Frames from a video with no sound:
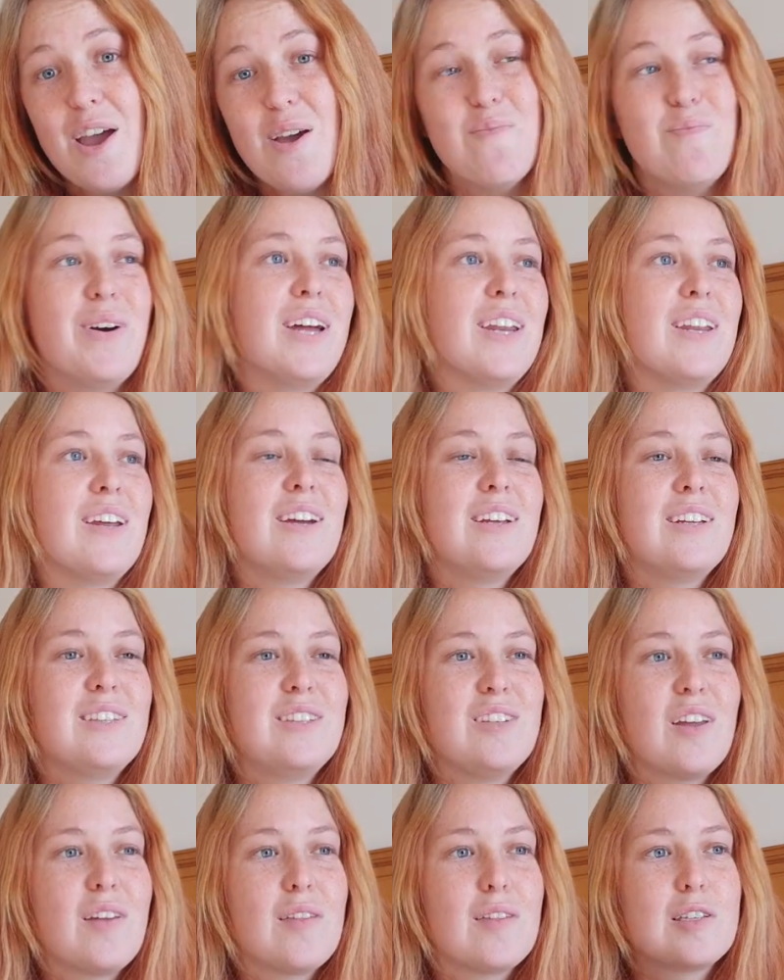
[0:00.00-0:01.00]
But it is
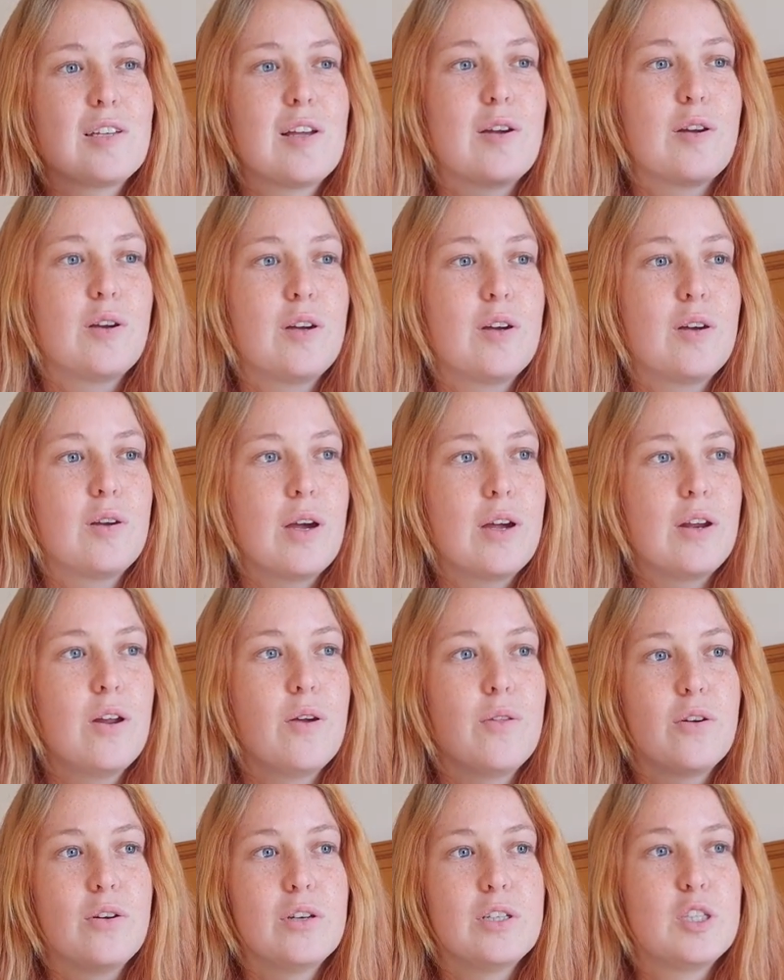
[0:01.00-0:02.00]
things like, I know
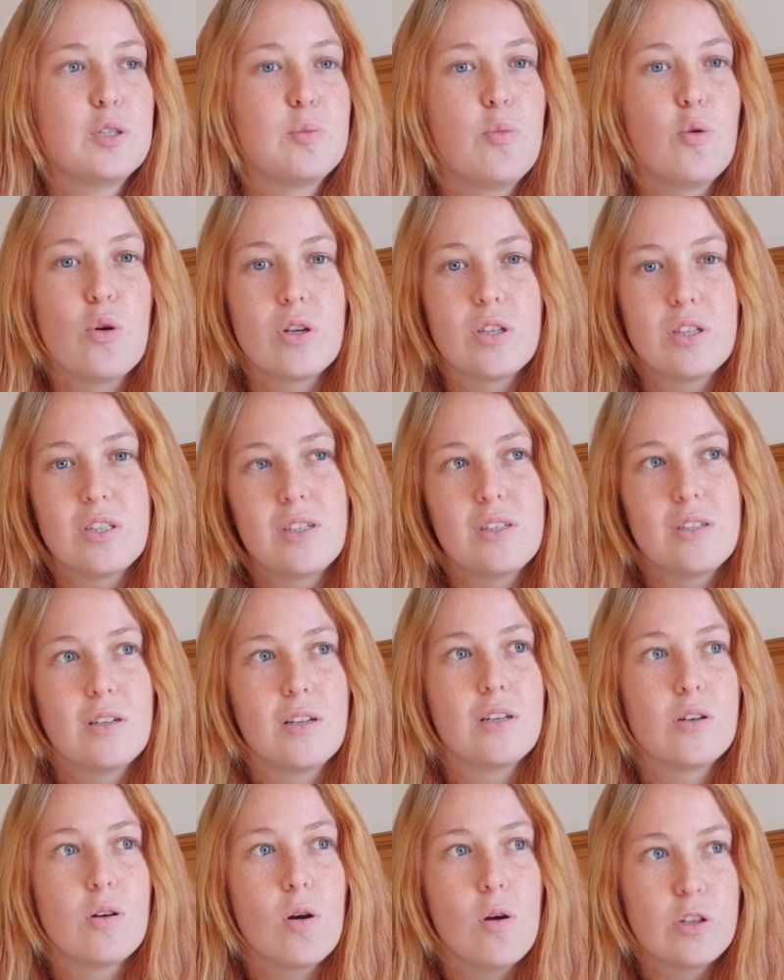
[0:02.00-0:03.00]
there is sports
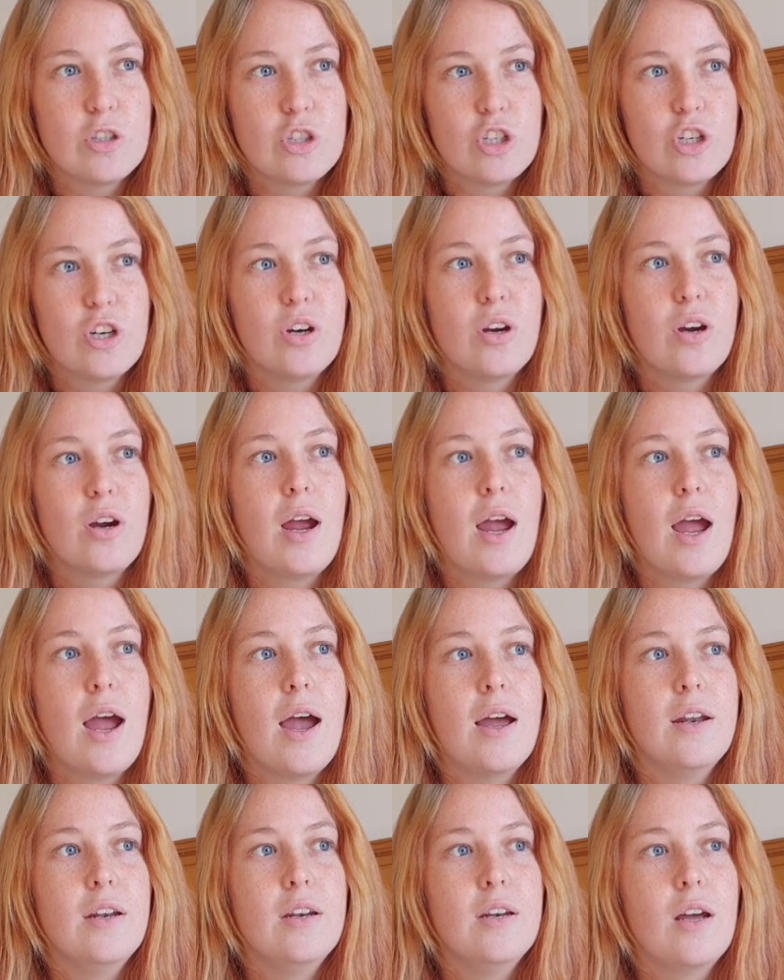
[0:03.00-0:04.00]
and culture,
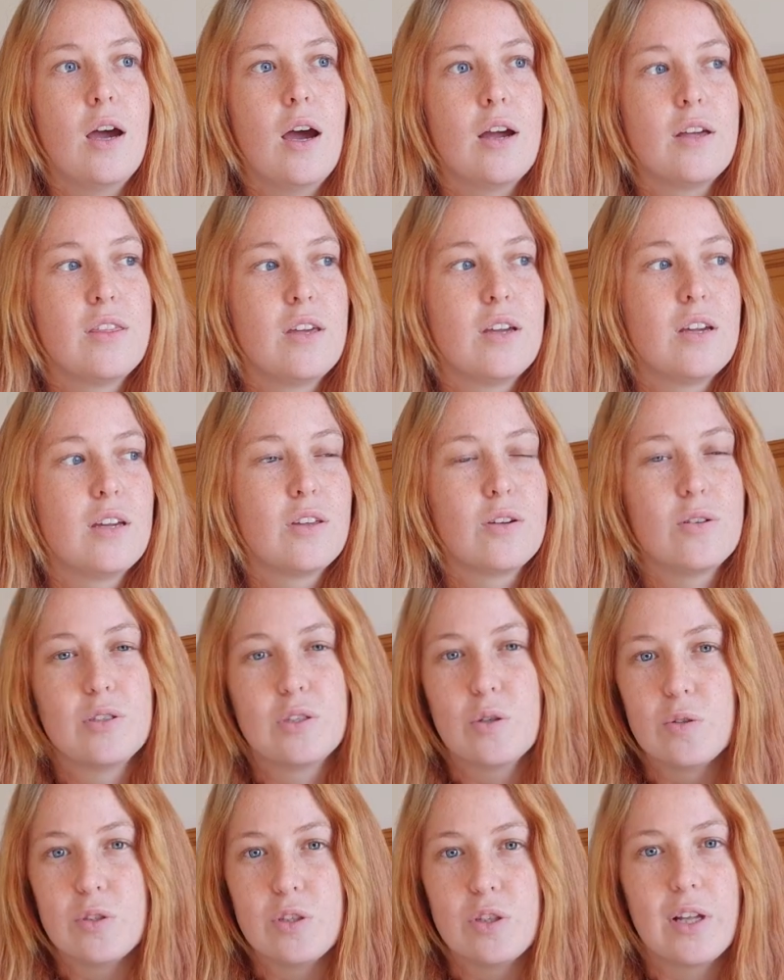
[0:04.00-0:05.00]
and I think there is
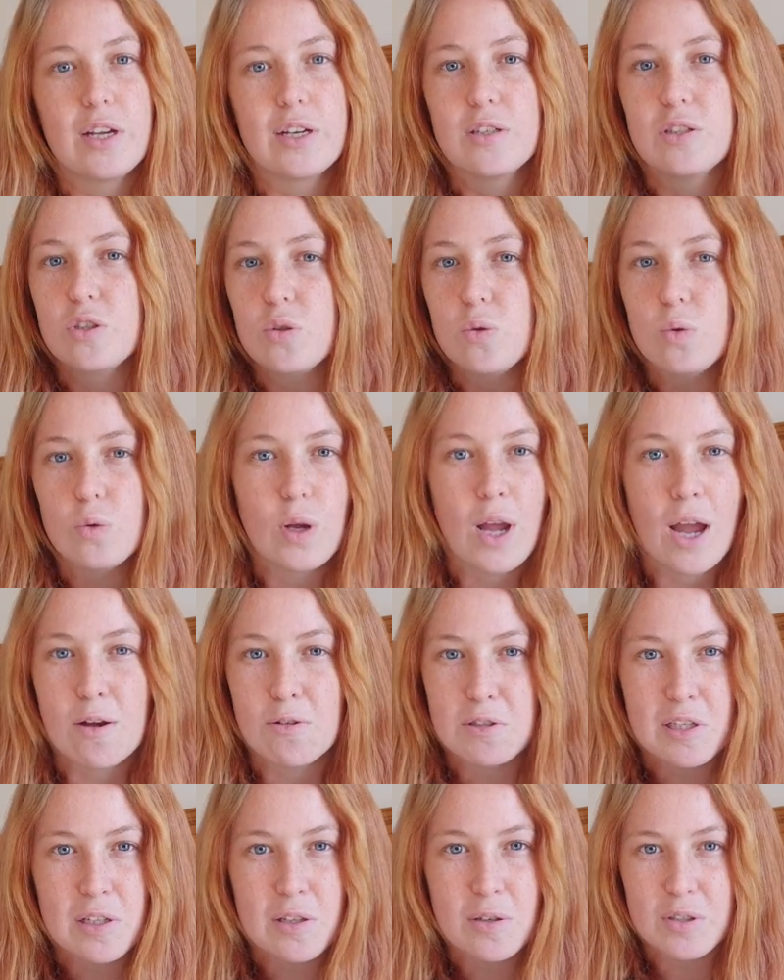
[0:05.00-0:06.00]
also like school
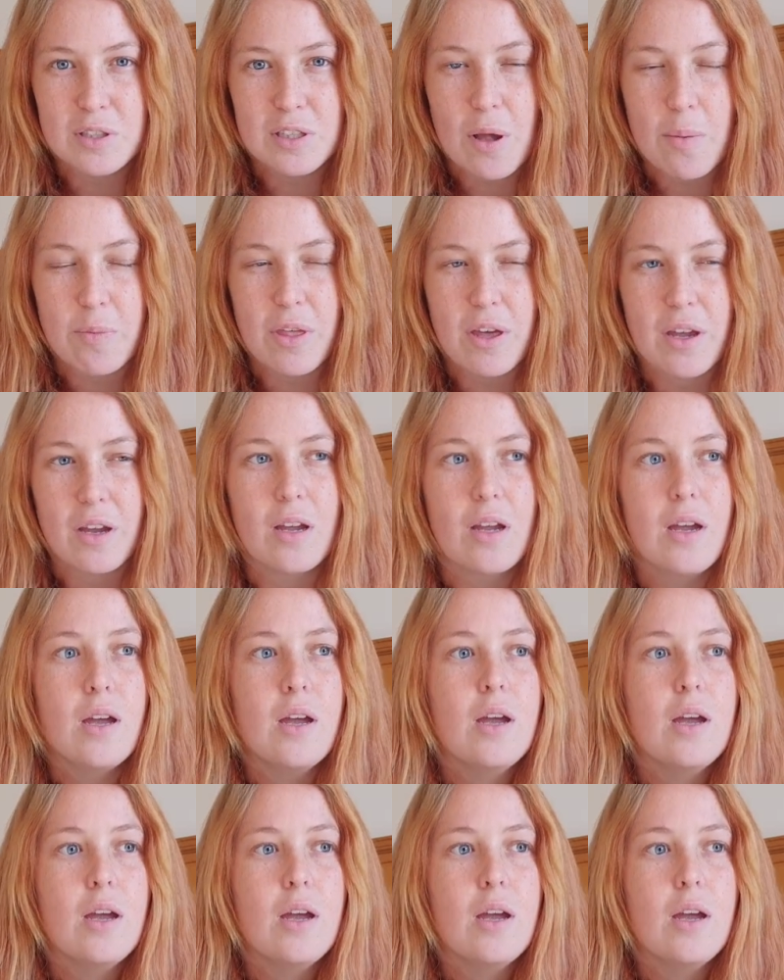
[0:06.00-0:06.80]
council or something.